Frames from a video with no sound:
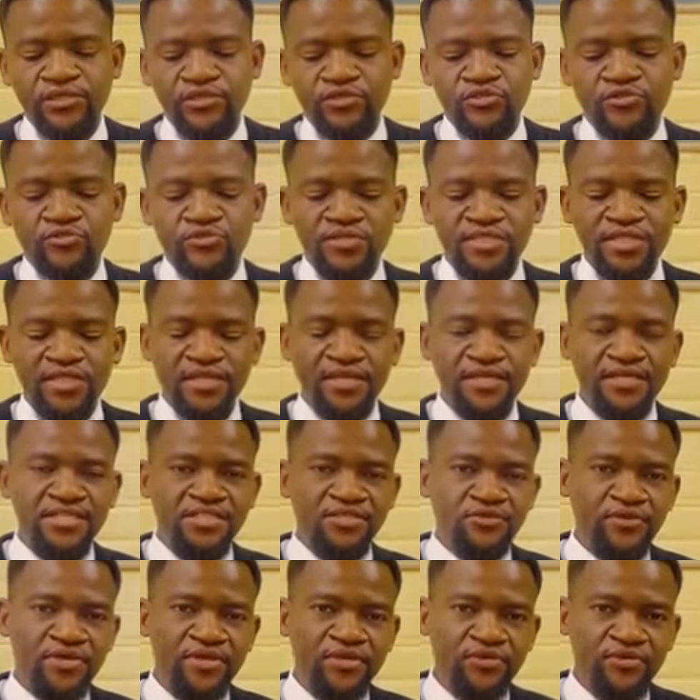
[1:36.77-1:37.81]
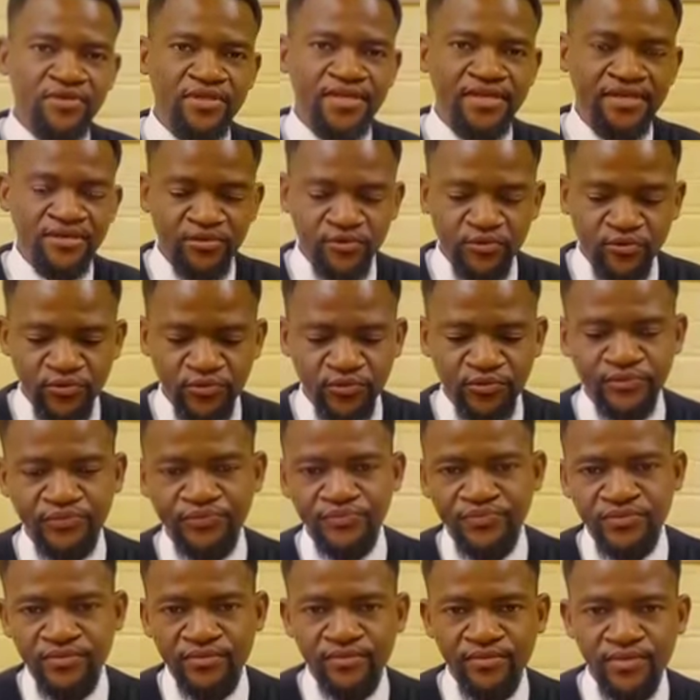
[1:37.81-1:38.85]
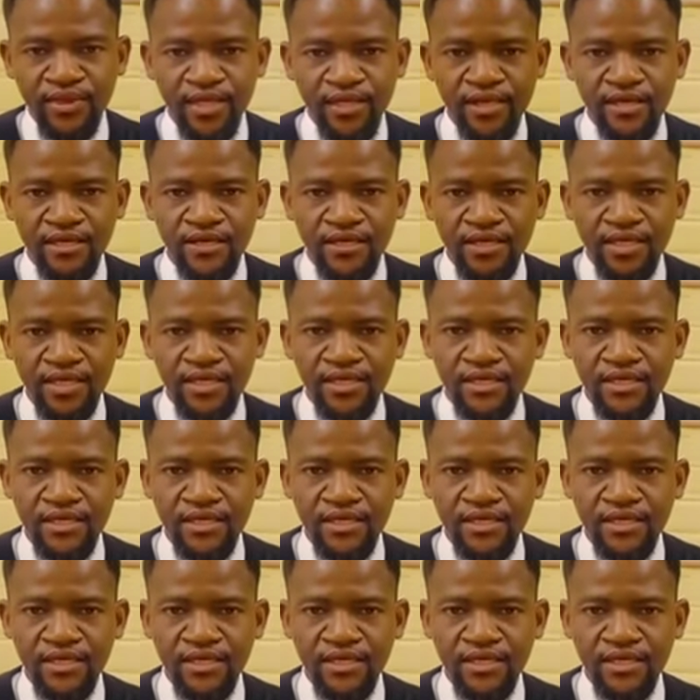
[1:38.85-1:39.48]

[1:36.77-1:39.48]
to say that it's going to the crew. Okay,